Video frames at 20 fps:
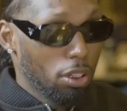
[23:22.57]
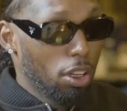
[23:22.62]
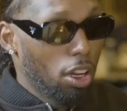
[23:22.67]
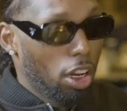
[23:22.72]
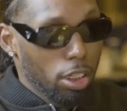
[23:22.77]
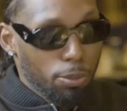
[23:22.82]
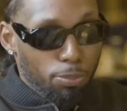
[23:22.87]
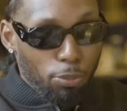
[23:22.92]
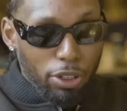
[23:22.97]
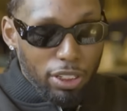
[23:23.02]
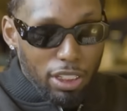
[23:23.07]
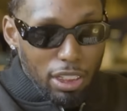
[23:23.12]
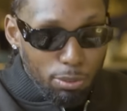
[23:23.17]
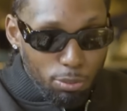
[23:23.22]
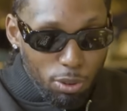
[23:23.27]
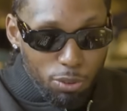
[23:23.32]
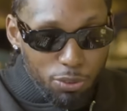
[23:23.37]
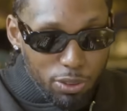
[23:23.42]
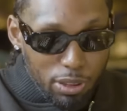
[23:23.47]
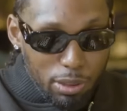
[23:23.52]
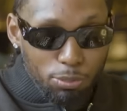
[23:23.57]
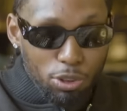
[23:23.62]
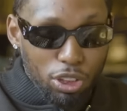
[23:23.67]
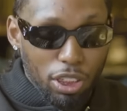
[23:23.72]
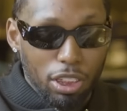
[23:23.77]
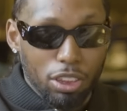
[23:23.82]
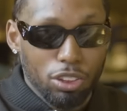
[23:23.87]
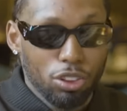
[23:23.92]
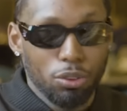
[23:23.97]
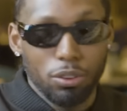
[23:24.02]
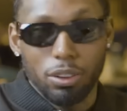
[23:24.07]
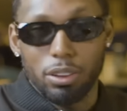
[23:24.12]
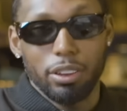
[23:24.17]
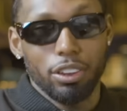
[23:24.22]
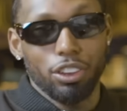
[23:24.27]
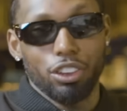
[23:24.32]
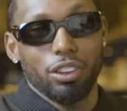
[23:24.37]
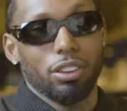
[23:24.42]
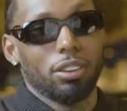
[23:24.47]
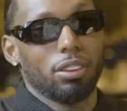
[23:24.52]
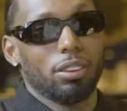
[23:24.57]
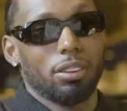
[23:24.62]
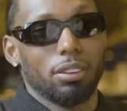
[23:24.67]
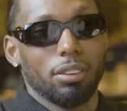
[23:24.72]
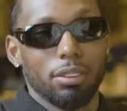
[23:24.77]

are you breaking them off for some change or is it just